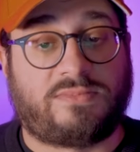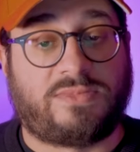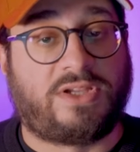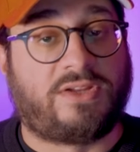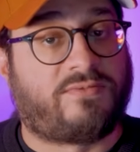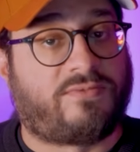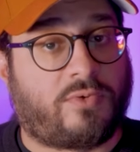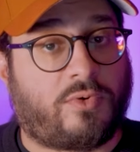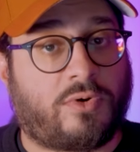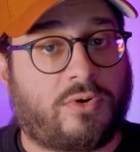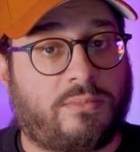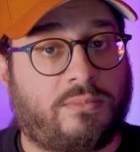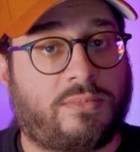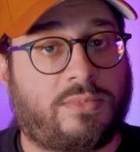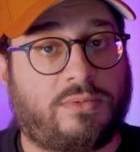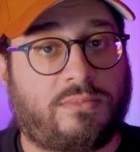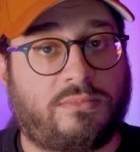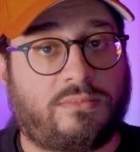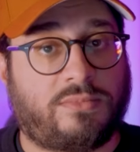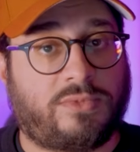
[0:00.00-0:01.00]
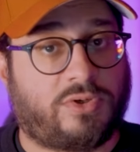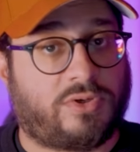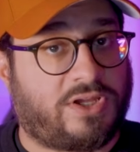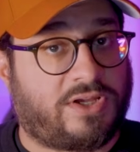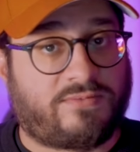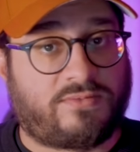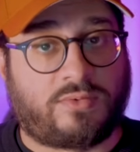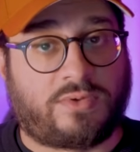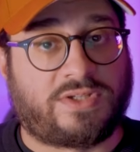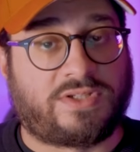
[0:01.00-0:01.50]
Inform your
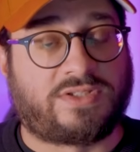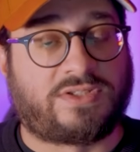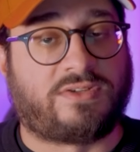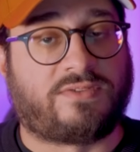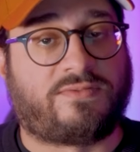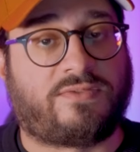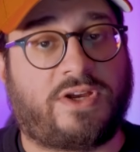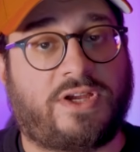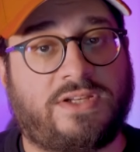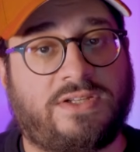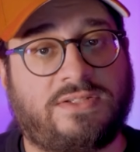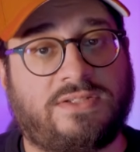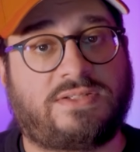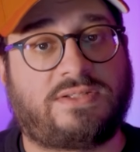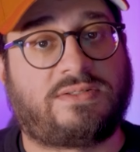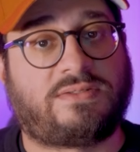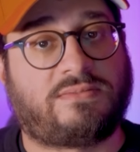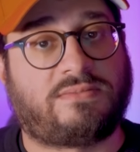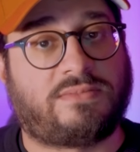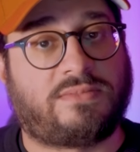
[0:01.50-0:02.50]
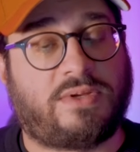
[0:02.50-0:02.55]
loved ones, your friends,